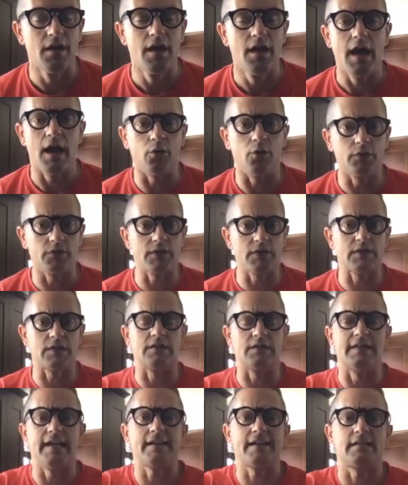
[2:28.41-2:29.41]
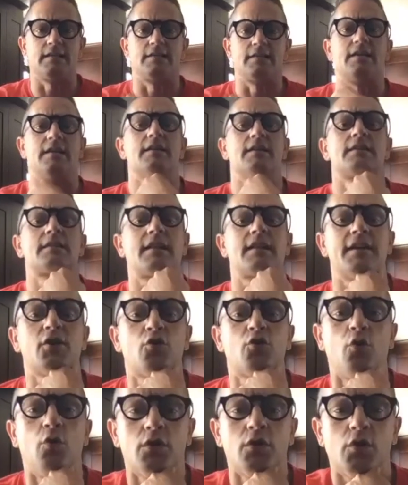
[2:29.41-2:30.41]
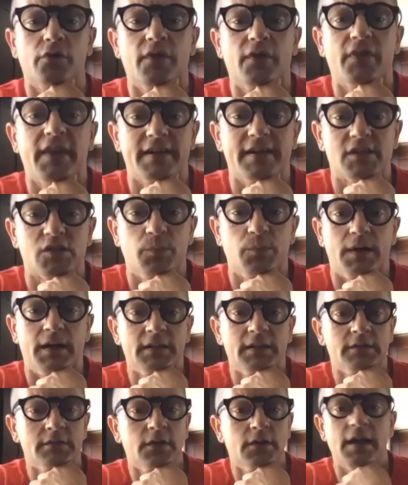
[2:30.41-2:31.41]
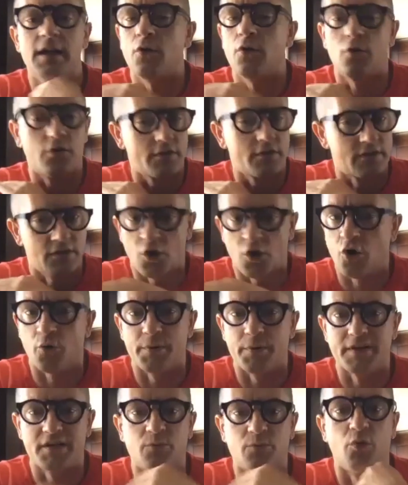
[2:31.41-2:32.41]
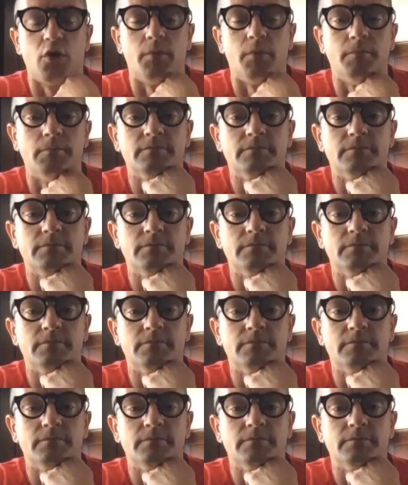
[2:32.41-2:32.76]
How is this in Texas? Are it getting cold over there as well, or it's always warm?